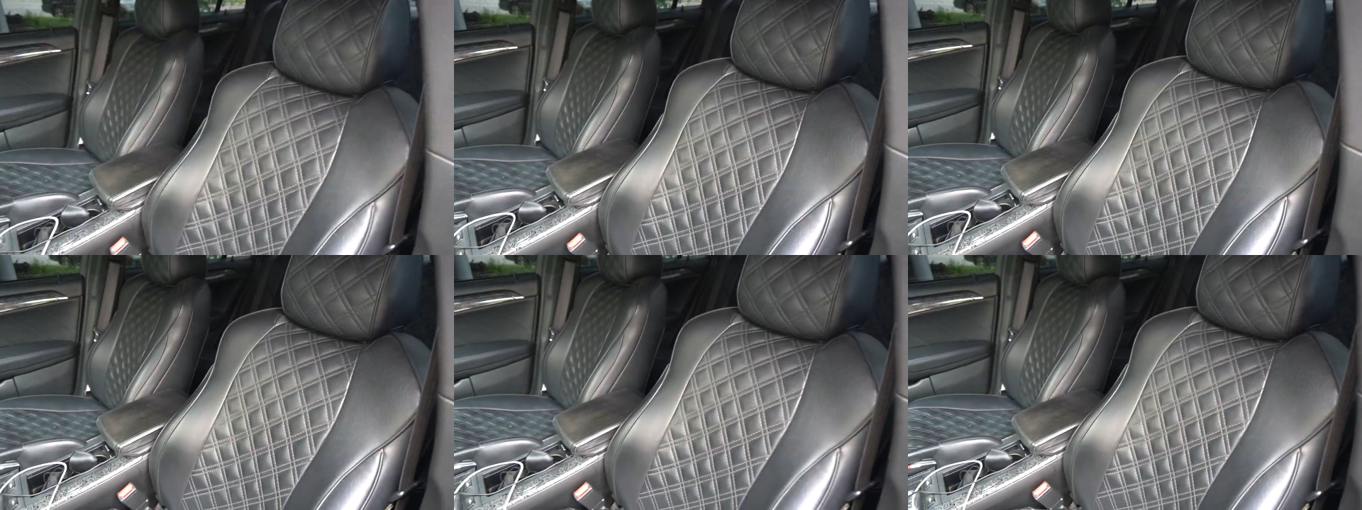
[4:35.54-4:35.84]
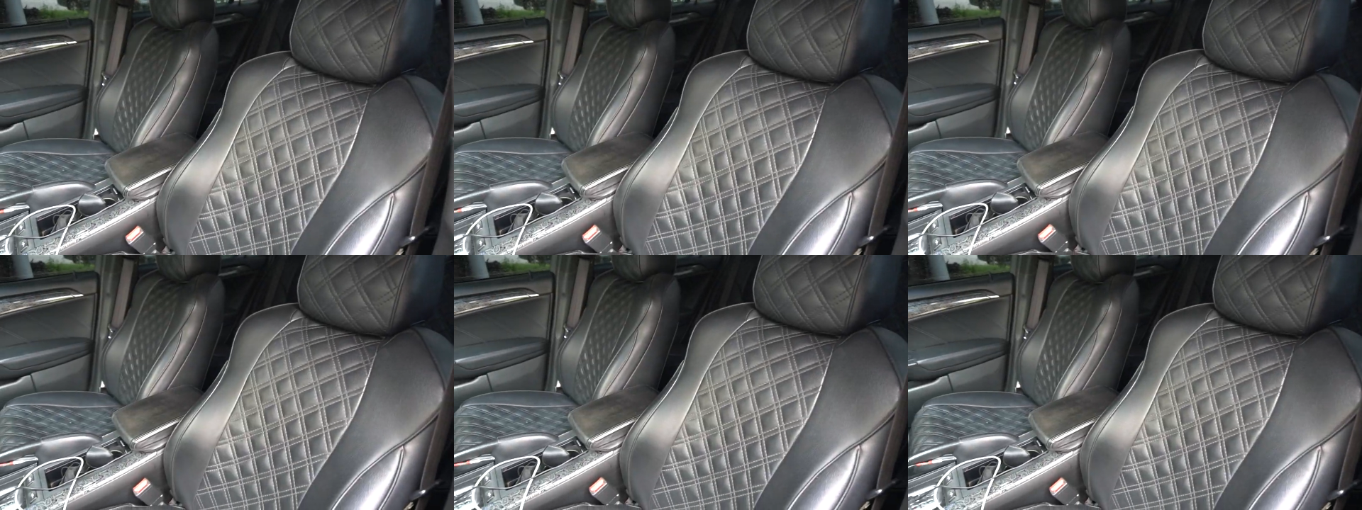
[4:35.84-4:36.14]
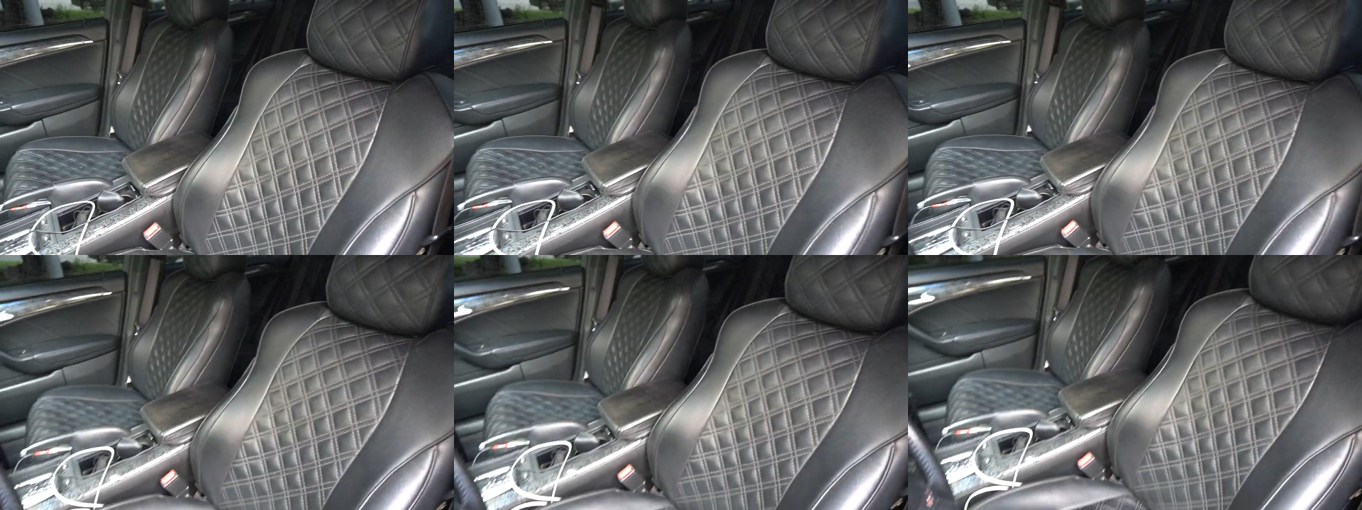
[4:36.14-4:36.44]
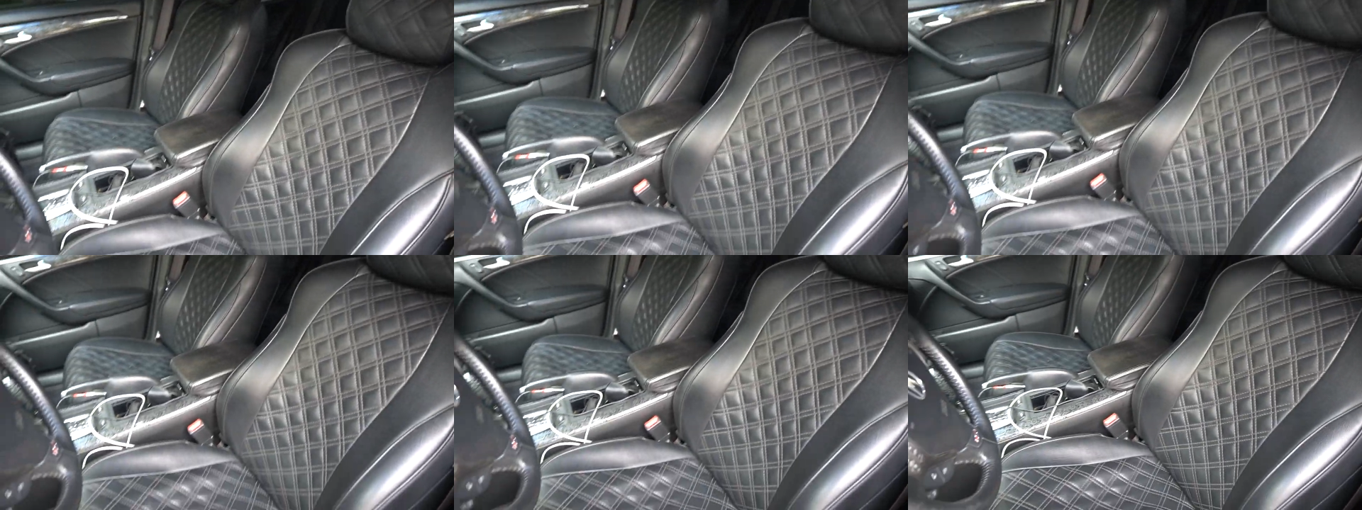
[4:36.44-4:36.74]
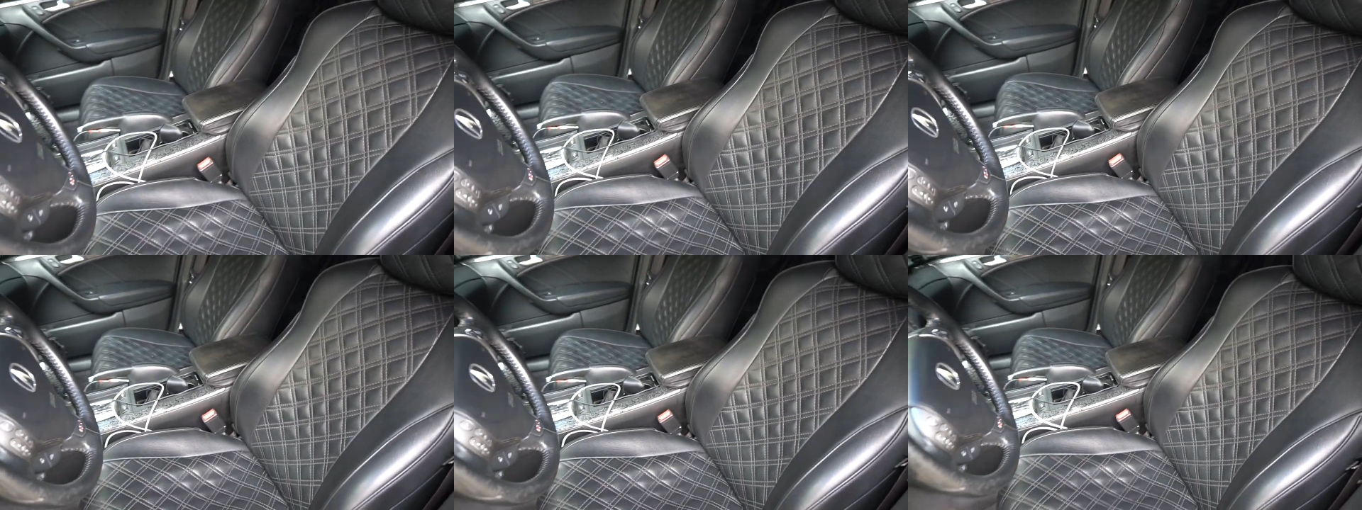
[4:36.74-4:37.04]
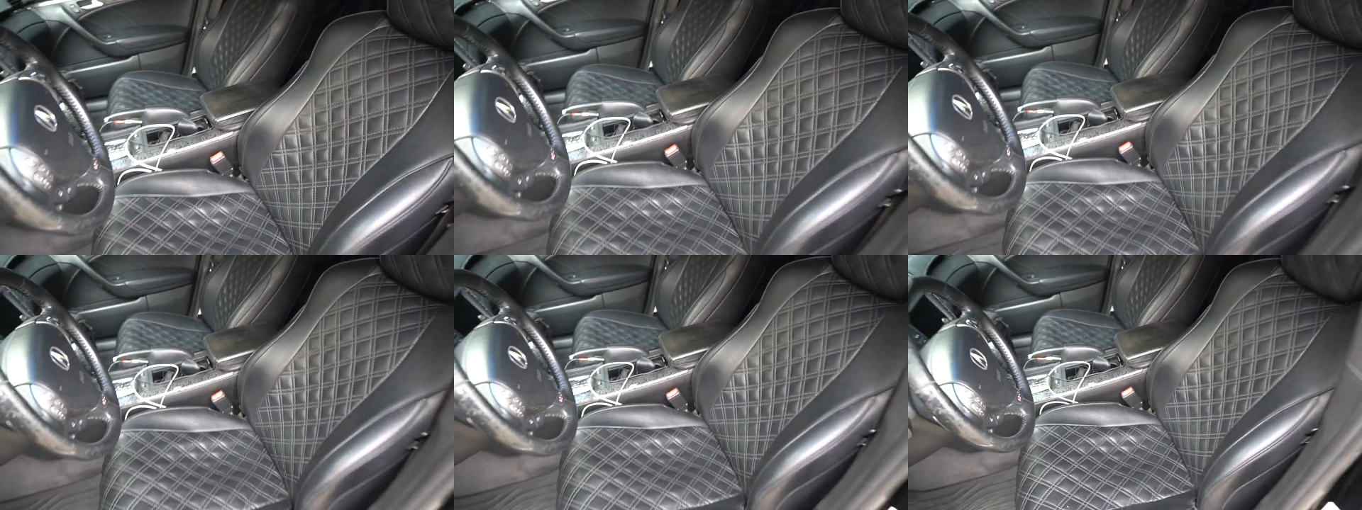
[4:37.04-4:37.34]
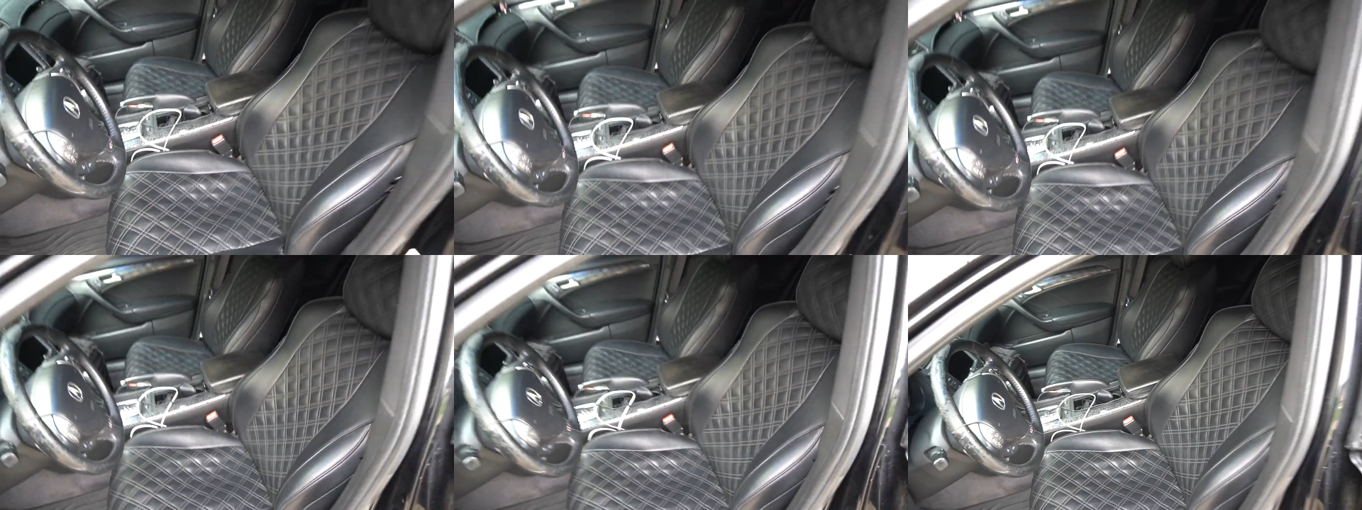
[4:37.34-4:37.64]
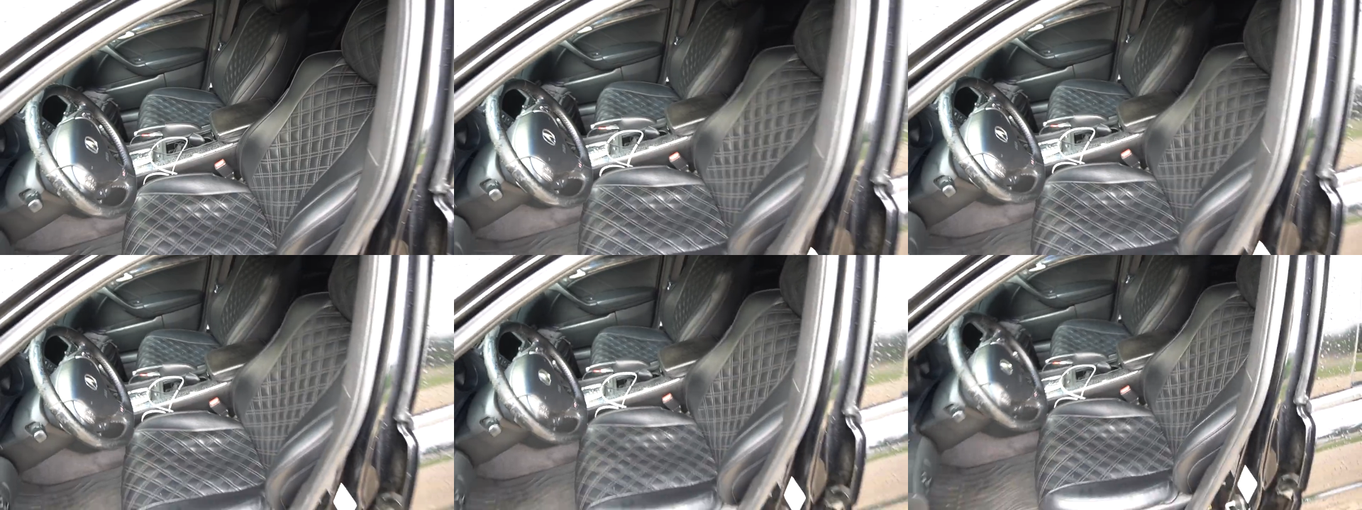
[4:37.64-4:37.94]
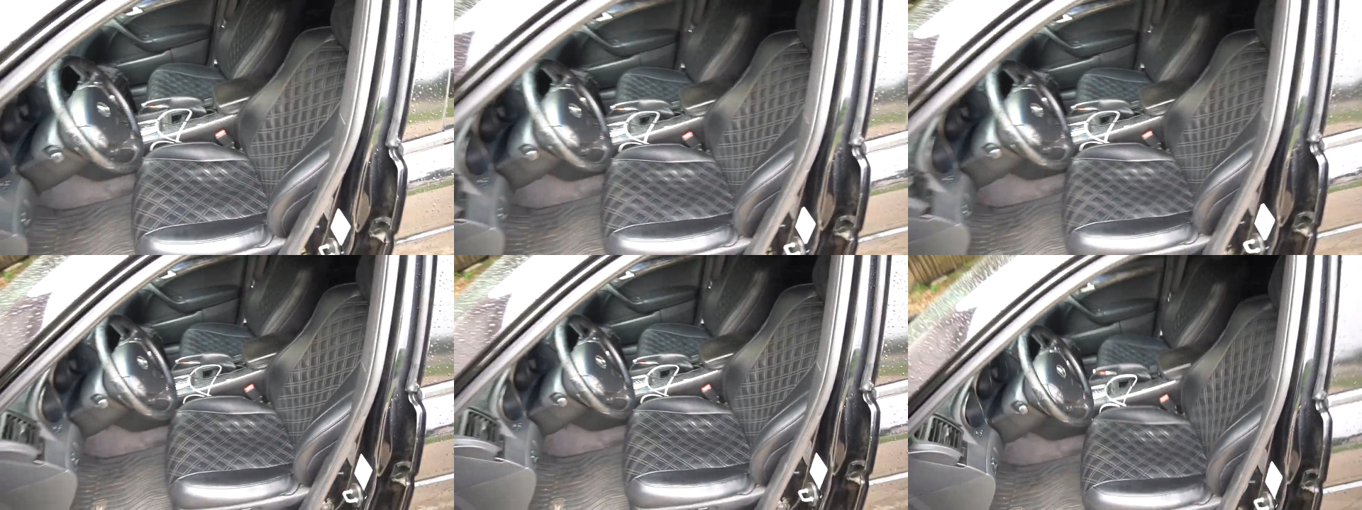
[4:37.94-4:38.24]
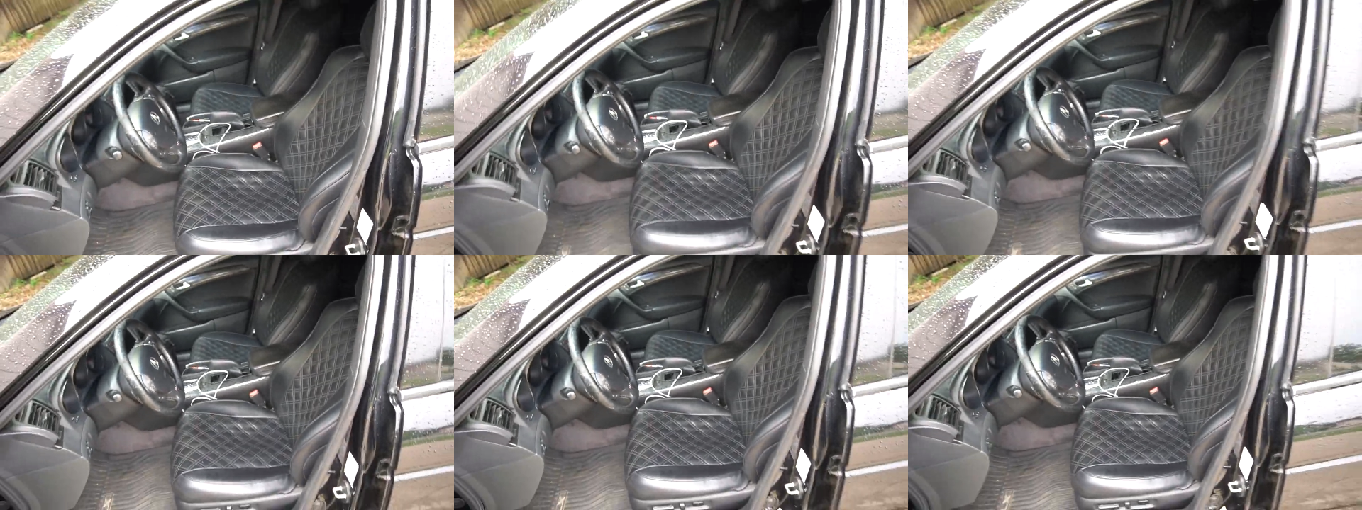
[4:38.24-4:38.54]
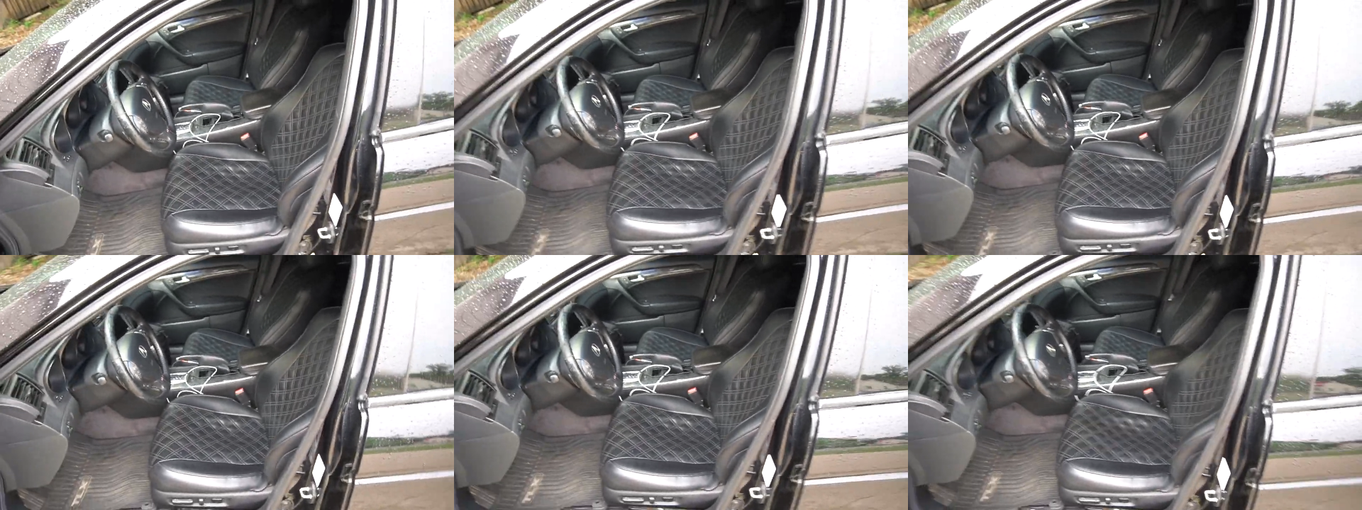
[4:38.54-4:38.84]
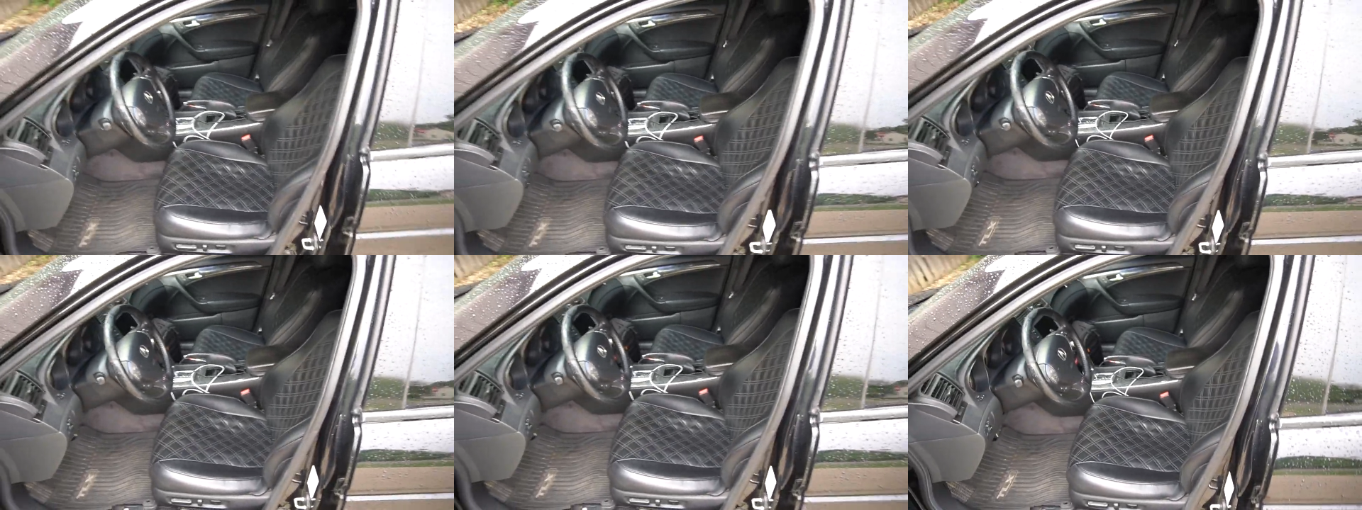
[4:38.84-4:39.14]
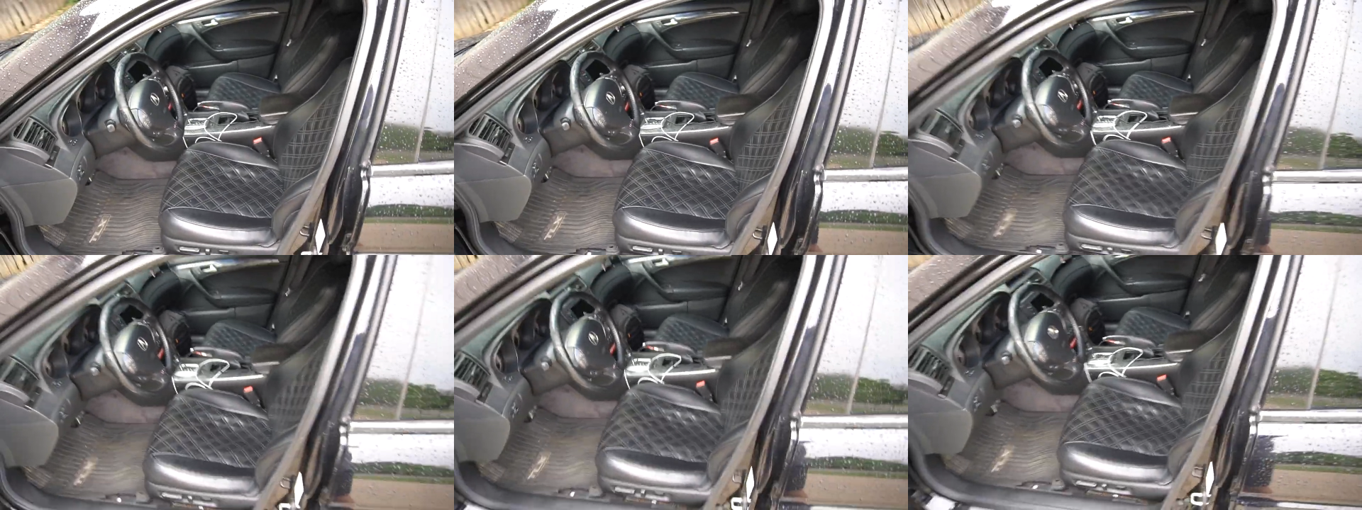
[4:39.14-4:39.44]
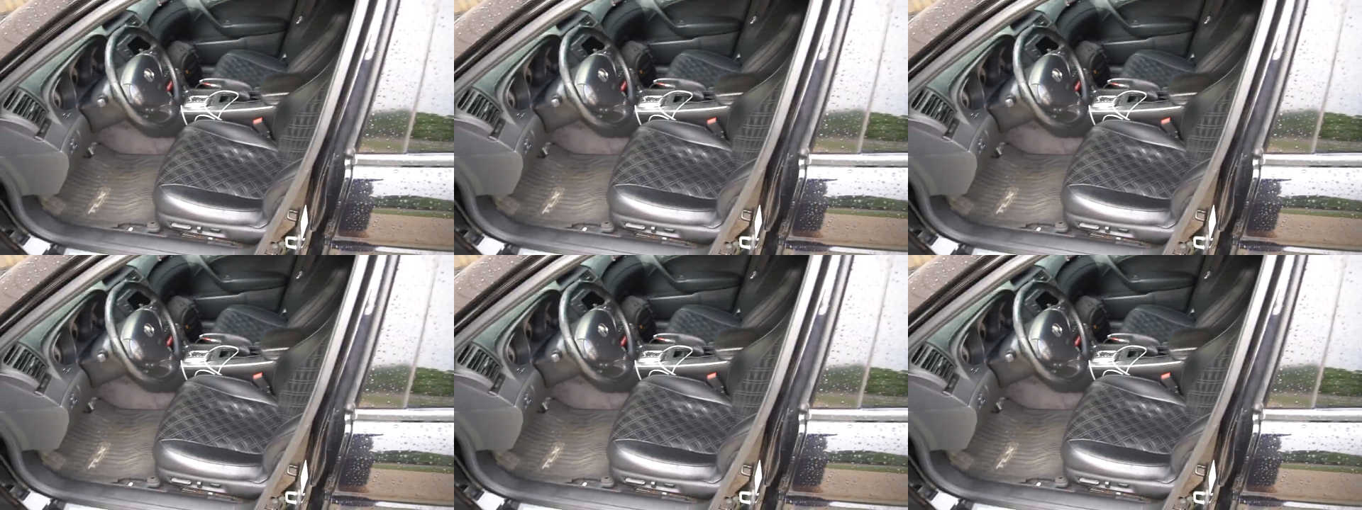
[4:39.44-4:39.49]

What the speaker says: Nobody's mouth can be seen.